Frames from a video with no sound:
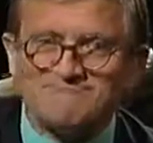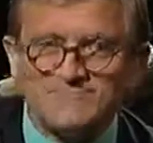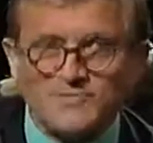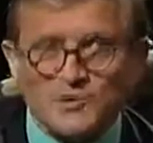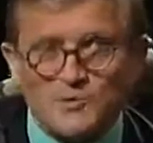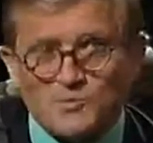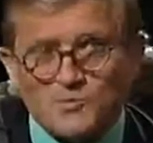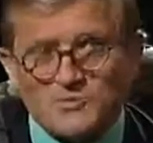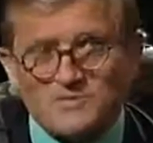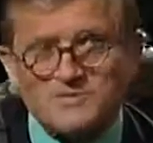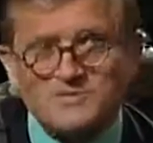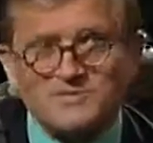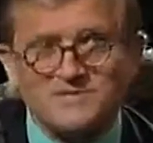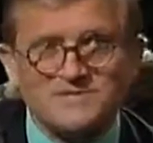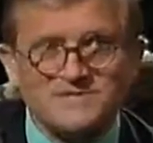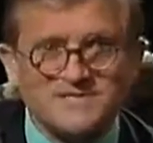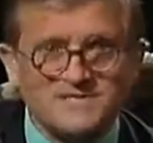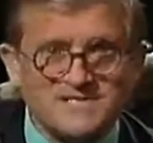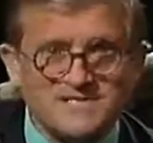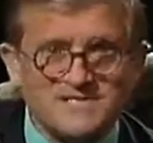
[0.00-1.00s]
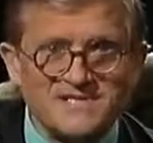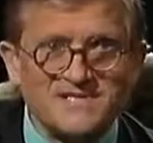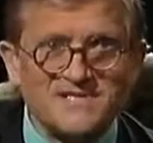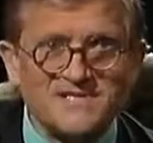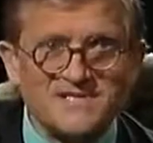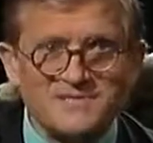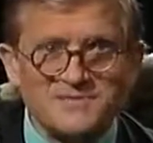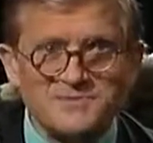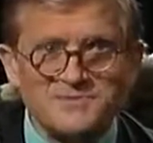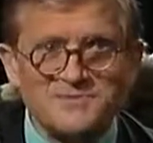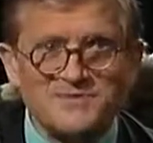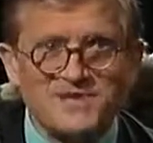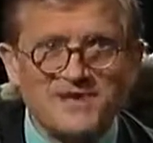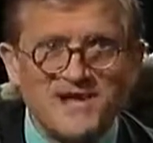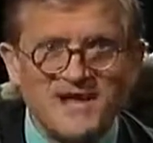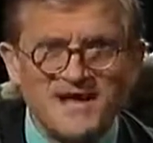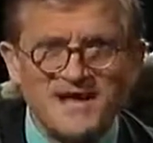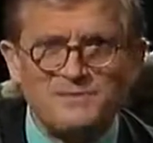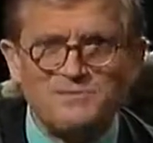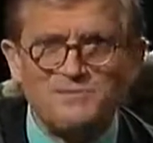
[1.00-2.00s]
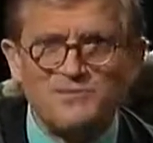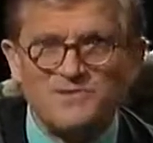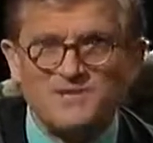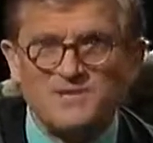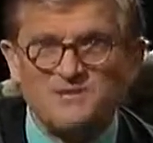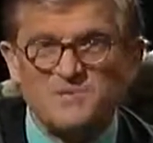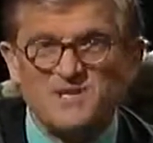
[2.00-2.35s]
the world as seen through the camera.